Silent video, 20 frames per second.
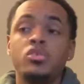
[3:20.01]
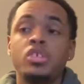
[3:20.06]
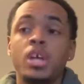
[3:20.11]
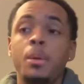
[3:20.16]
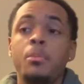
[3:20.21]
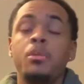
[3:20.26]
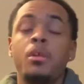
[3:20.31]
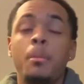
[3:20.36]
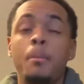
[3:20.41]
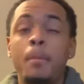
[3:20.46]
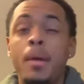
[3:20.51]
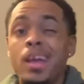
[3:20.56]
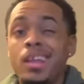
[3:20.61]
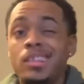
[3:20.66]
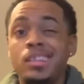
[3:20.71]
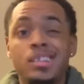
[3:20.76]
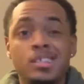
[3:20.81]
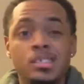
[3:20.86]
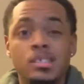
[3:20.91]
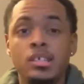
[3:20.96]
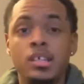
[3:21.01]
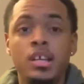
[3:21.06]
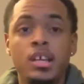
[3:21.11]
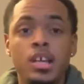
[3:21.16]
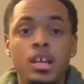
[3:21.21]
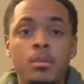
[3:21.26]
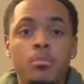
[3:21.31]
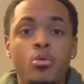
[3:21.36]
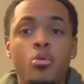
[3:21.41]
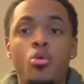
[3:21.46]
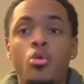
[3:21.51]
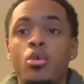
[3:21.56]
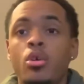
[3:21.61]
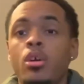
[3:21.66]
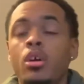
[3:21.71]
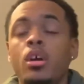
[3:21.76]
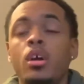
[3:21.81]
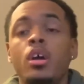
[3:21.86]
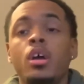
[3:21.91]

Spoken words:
able to make this team or